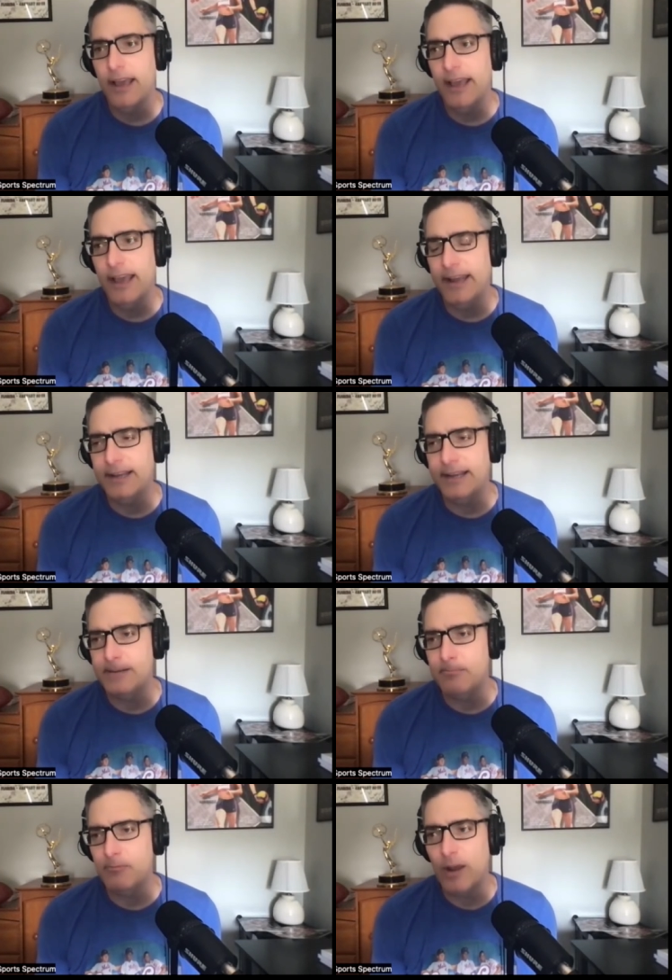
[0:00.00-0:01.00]
And
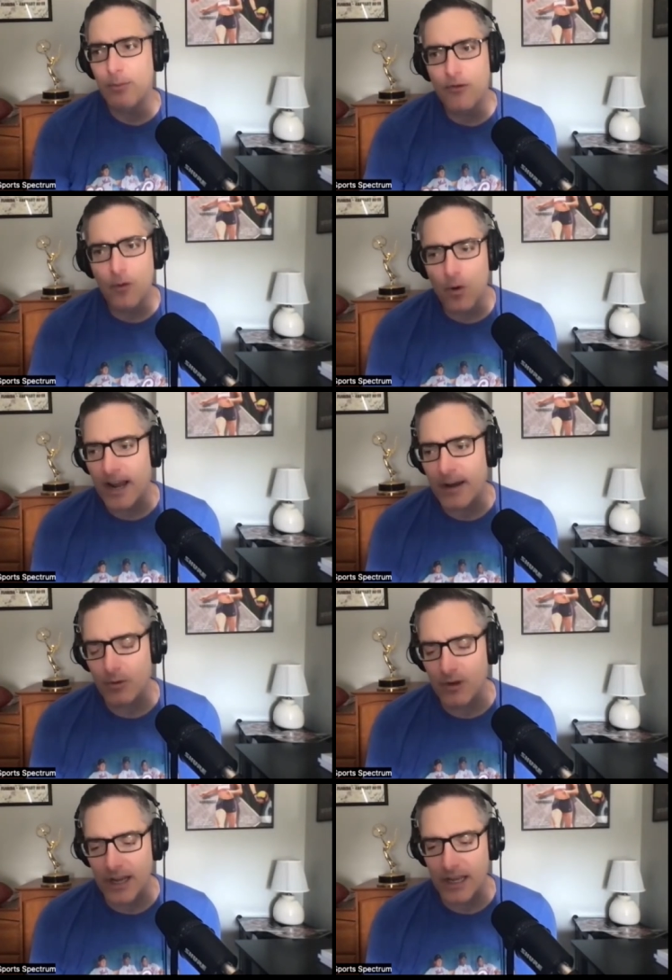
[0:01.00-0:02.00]
um, right before I,
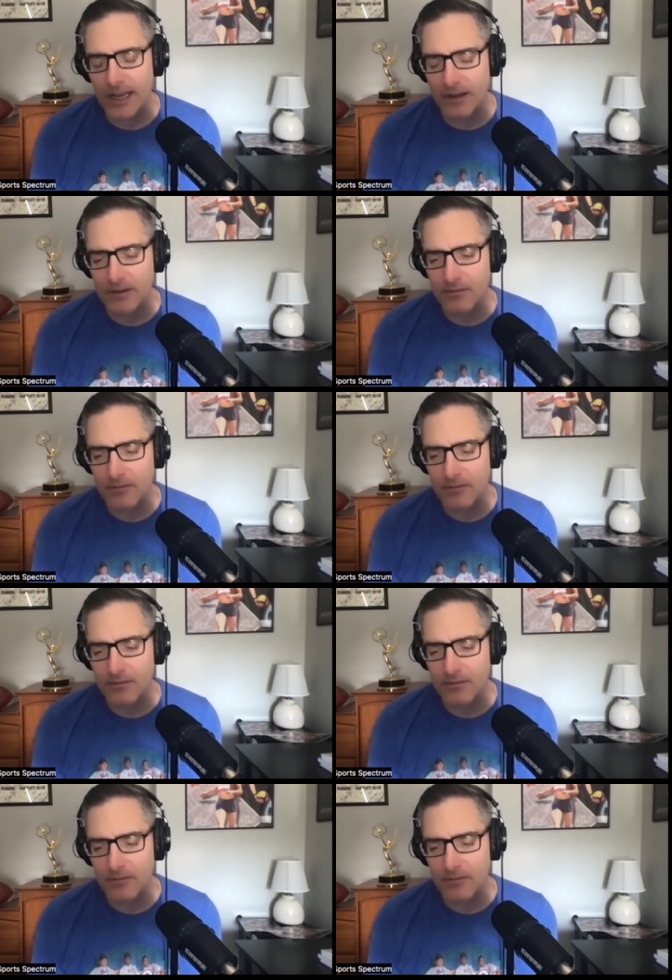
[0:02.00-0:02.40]
w- I, I